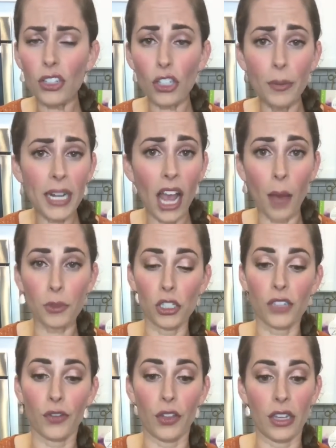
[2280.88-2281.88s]
So many
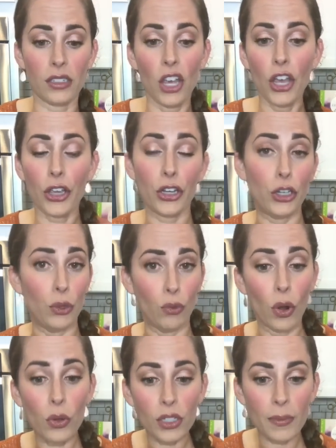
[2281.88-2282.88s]
options for this. You can do
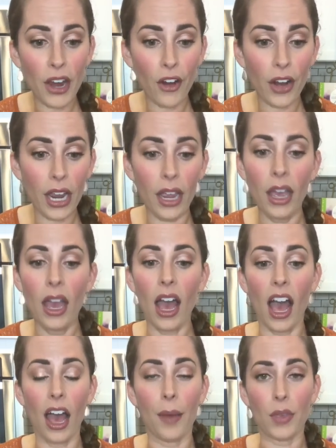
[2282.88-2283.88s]
rosemary,
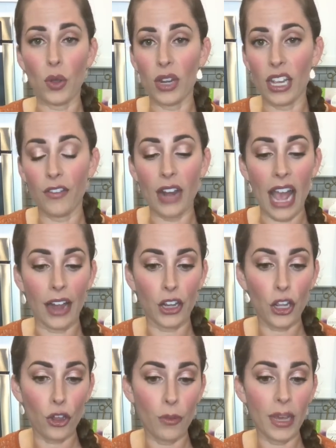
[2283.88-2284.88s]
um, you can even
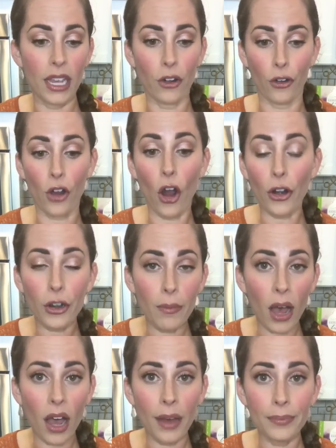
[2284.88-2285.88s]
add cumin or
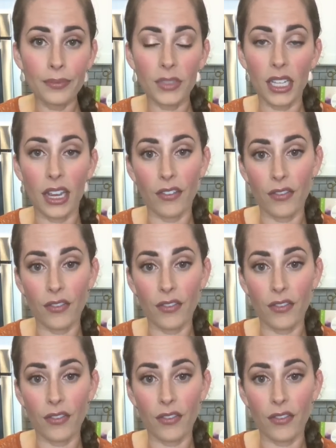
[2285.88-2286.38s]
cardamom to